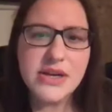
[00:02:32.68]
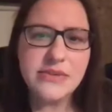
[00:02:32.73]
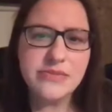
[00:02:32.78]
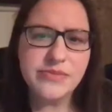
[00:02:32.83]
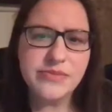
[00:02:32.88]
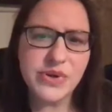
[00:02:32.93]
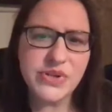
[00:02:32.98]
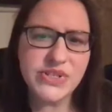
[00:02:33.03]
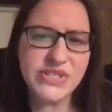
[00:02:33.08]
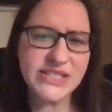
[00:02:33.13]

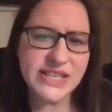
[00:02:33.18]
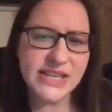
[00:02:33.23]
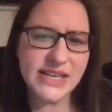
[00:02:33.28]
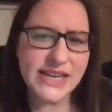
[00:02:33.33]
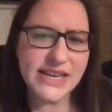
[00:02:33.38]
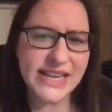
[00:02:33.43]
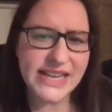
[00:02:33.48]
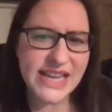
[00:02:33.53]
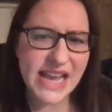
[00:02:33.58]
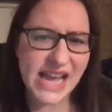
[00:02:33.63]
Boz
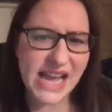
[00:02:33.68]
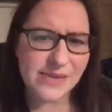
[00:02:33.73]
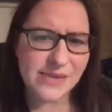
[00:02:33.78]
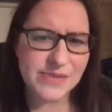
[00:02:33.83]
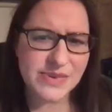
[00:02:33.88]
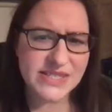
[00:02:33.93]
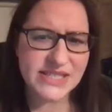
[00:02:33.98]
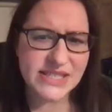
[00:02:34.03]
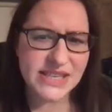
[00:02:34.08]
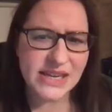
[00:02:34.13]
suddenly
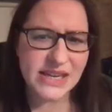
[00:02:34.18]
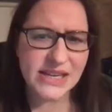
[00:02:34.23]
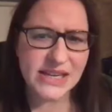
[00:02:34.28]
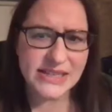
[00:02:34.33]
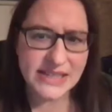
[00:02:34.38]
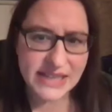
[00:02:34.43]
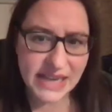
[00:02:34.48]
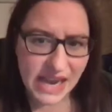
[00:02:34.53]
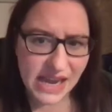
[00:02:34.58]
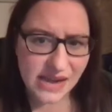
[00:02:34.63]
yaps and
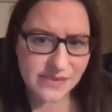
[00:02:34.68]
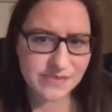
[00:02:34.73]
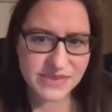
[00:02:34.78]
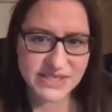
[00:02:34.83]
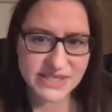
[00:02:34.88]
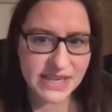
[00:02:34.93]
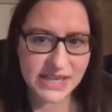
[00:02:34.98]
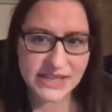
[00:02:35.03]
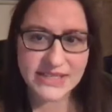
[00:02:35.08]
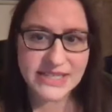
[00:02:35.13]

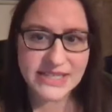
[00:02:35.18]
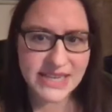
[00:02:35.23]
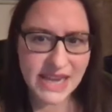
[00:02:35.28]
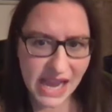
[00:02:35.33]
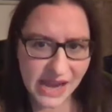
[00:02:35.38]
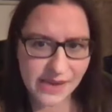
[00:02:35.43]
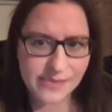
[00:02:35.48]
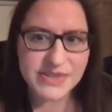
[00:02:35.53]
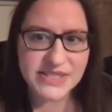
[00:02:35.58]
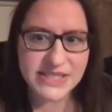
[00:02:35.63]
yaps and
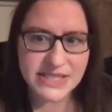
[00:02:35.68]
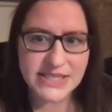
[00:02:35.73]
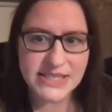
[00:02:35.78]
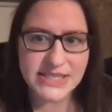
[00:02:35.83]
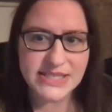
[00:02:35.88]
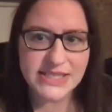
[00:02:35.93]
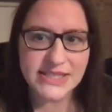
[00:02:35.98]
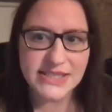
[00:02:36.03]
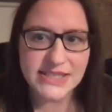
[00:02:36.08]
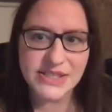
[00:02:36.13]
yaps a
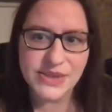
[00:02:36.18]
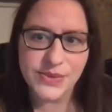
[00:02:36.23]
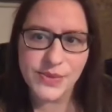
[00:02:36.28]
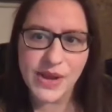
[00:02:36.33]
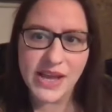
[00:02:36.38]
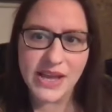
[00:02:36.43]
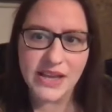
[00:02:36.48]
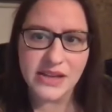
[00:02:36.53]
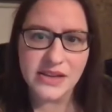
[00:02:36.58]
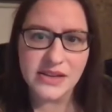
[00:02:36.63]
distance
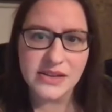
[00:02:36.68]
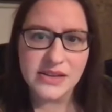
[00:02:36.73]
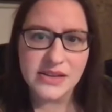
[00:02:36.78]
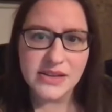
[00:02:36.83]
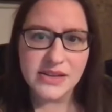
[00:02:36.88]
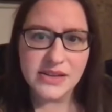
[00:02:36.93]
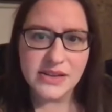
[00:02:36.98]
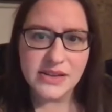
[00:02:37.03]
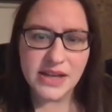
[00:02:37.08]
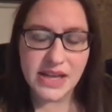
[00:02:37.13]
away.
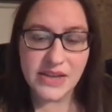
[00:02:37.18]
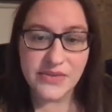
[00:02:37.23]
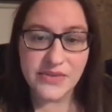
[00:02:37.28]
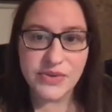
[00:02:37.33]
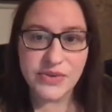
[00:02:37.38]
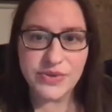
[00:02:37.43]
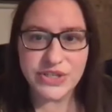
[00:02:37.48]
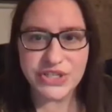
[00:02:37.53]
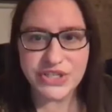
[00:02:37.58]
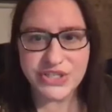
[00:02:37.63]
Evan
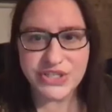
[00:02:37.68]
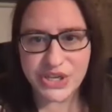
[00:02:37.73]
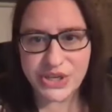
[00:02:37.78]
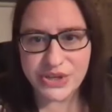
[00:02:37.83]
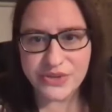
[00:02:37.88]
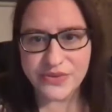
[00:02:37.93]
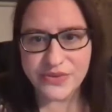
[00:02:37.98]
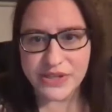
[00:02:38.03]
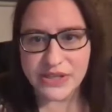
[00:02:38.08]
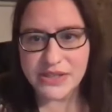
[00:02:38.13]
rushes
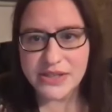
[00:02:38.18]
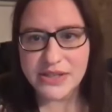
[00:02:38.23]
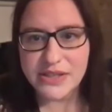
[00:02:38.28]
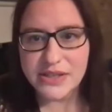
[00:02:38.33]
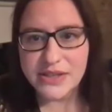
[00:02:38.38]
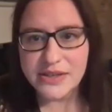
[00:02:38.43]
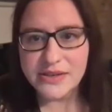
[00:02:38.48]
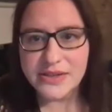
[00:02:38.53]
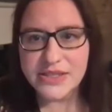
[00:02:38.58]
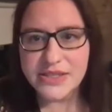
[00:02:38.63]
over.
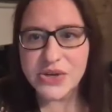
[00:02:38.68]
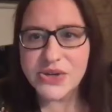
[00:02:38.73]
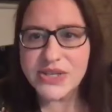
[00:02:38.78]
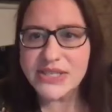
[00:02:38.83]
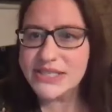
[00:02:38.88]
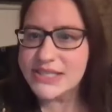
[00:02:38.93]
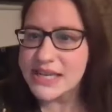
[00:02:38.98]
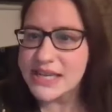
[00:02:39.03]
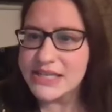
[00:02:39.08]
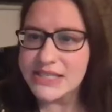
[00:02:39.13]
The dog is
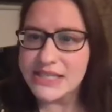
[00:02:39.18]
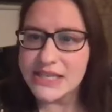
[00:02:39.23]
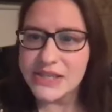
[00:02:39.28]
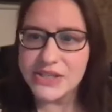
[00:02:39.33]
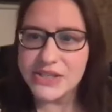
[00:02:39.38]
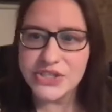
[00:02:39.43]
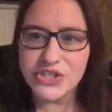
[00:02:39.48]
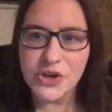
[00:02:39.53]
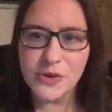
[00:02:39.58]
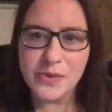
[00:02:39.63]
standing at the
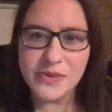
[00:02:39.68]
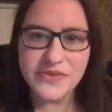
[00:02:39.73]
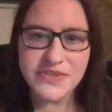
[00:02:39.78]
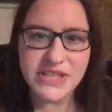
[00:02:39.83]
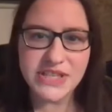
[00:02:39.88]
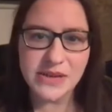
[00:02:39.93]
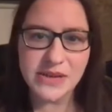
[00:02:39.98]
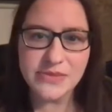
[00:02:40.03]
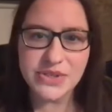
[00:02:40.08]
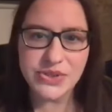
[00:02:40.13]
top of
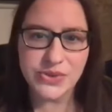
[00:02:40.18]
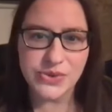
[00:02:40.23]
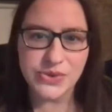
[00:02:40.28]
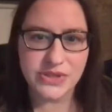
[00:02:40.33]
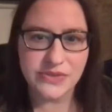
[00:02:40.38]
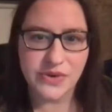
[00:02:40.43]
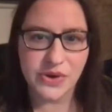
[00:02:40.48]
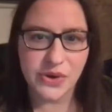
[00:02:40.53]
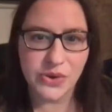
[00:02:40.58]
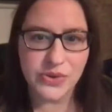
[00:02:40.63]
some sort
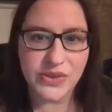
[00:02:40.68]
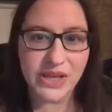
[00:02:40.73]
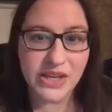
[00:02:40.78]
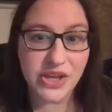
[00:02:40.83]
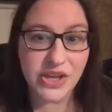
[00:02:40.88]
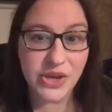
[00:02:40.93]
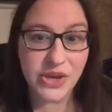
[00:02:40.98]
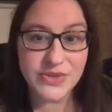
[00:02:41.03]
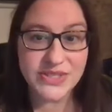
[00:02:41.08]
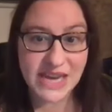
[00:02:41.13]
of hole that
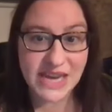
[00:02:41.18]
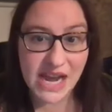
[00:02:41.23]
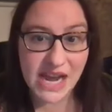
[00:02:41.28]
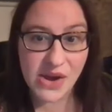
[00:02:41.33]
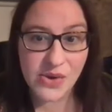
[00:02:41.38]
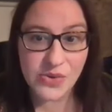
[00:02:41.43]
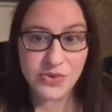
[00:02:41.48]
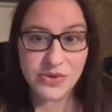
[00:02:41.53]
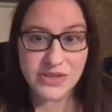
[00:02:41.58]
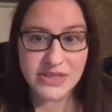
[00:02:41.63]
goes
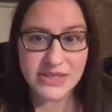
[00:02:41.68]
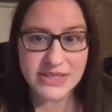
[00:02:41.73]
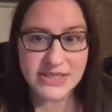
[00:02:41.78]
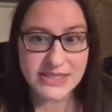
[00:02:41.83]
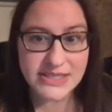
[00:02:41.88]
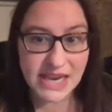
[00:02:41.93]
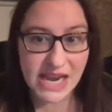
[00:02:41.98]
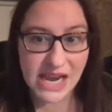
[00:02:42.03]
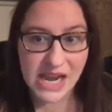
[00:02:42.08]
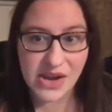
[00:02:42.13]
down,
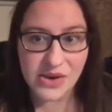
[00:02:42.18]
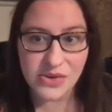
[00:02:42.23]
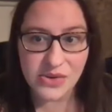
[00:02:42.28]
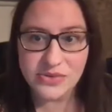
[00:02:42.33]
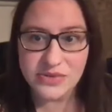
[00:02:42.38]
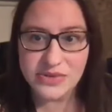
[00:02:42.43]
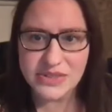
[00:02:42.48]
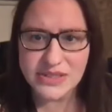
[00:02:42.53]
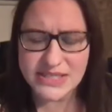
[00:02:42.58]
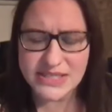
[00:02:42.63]

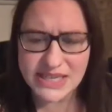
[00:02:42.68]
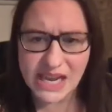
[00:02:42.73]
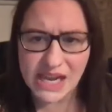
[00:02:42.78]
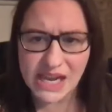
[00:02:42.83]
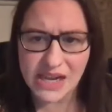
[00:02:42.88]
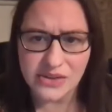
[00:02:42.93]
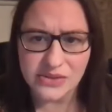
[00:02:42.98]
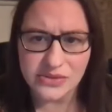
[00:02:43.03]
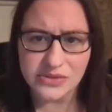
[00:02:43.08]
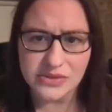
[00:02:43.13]
down,
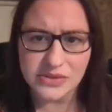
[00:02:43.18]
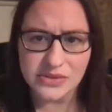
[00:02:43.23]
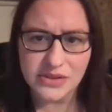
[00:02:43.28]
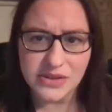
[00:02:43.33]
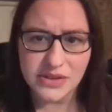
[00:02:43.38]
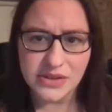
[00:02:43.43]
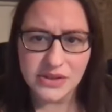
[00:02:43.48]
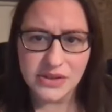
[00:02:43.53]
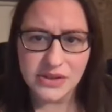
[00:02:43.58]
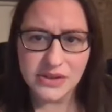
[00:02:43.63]
down.
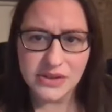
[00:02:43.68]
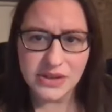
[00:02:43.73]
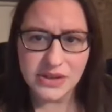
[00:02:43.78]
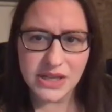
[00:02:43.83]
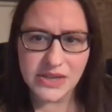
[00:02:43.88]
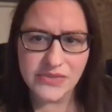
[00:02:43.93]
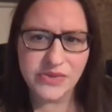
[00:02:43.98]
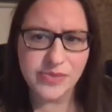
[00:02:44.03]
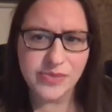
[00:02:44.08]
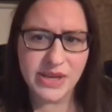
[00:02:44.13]

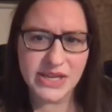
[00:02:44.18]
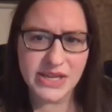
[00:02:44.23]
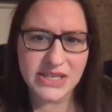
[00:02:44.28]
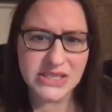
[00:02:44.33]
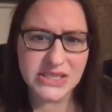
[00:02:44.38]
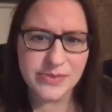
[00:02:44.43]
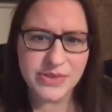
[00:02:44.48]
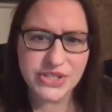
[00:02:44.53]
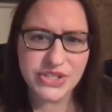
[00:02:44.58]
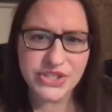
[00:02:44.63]
Evan picks
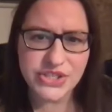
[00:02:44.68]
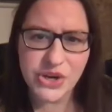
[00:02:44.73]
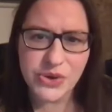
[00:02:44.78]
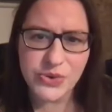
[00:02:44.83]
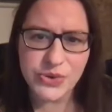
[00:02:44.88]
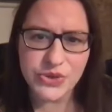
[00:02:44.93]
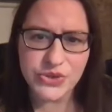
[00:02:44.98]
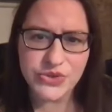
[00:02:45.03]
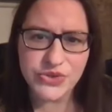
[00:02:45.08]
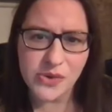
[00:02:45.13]
up a stone
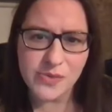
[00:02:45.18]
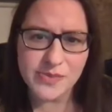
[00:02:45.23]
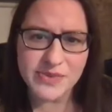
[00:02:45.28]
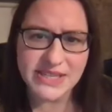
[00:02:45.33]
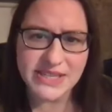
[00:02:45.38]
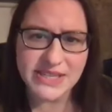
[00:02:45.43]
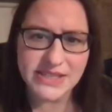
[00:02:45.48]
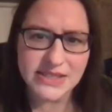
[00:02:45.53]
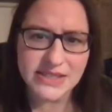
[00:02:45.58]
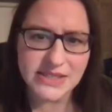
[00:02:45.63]
and drops
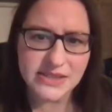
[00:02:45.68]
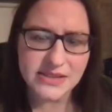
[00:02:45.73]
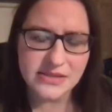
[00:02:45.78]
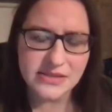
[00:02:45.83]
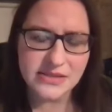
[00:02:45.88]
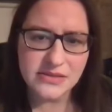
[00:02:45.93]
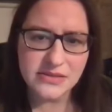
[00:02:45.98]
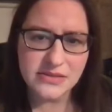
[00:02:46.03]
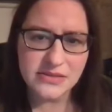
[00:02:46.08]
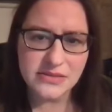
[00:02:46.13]
it.
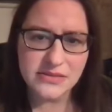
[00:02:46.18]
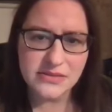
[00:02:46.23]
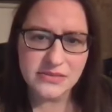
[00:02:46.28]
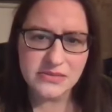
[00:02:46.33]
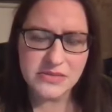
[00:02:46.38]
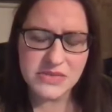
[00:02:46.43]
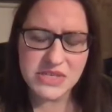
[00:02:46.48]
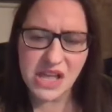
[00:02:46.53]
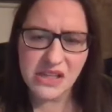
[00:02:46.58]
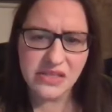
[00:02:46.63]

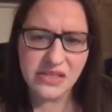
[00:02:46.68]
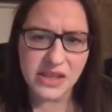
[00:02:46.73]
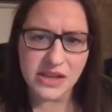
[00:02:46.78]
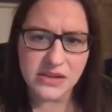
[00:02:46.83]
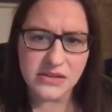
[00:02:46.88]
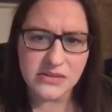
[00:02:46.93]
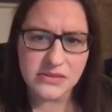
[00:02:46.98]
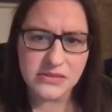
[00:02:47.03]
Nothing.